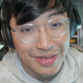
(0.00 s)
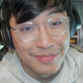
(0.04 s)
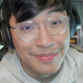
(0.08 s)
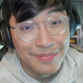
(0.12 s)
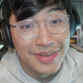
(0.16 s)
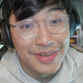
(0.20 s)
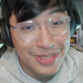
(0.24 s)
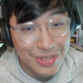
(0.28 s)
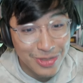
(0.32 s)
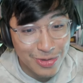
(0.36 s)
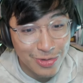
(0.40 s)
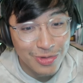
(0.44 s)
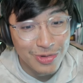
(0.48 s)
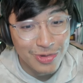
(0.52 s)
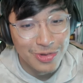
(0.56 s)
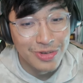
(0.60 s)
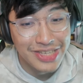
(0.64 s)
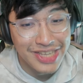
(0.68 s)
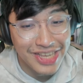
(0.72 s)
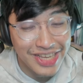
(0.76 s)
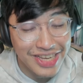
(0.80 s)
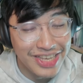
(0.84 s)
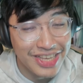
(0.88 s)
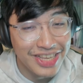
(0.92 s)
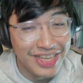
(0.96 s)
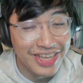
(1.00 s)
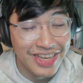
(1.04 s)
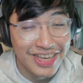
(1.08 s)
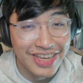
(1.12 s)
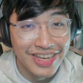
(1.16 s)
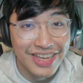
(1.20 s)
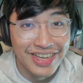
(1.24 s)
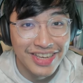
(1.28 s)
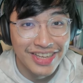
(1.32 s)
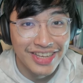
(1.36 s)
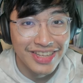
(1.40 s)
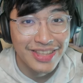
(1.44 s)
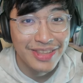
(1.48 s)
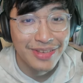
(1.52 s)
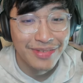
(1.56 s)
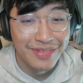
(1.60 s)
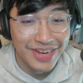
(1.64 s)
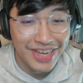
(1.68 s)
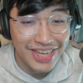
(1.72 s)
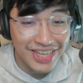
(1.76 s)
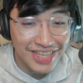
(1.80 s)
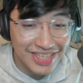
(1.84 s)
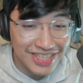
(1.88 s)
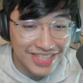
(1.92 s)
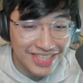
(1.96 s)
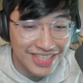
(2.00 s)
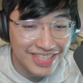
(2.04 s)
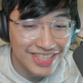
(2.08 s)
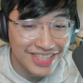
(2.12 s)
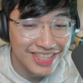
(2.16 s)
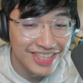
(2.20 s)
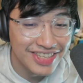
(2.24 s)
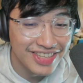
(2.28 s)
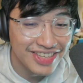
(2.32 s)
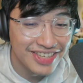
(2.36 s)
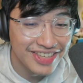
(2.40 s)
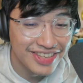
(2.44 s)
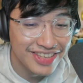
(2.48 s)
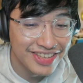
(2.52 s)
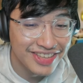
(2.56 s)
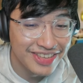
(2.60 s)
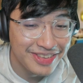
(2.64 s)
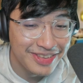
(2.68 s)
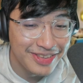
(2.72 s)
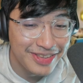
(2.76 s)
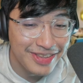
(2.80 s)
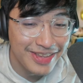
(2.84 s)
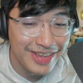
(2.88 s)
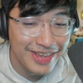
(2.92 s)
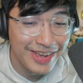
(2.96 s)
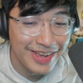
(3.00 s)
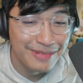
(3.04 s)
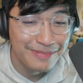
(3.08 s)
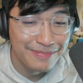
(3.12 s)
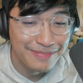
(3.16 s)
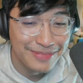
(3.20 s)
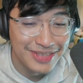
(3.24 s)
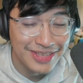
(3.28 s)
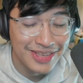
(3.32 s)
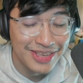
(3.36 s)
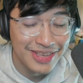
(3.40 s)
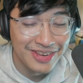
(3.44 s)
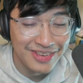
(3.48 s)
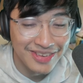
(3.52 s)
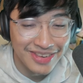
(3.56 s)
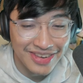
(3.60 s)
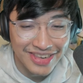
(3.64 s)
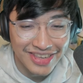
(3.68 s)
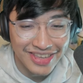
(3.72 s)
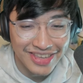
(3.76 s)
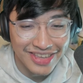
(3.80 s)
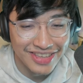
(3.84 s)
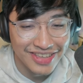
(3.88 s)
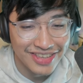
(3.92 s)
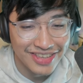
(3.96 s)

But Zoro did the rest. Absolutely.